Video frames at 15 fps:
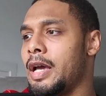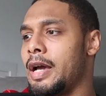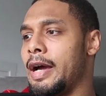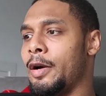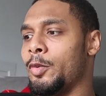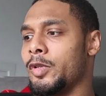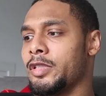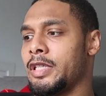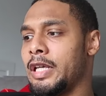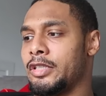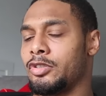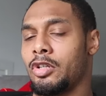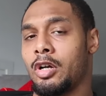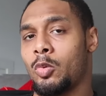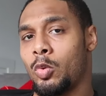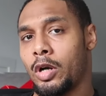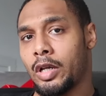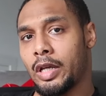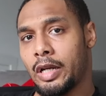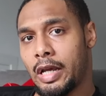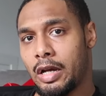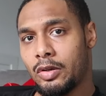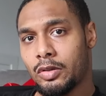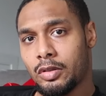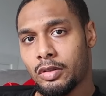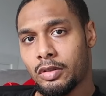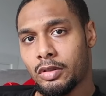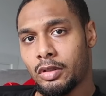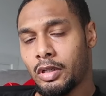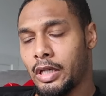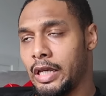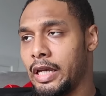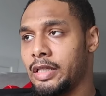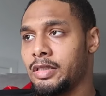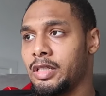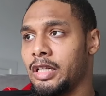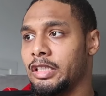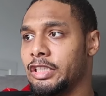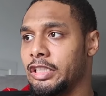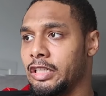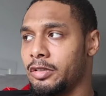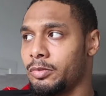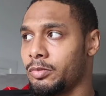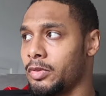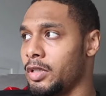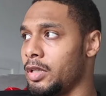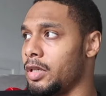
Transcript: I would say start working out, get into the gym,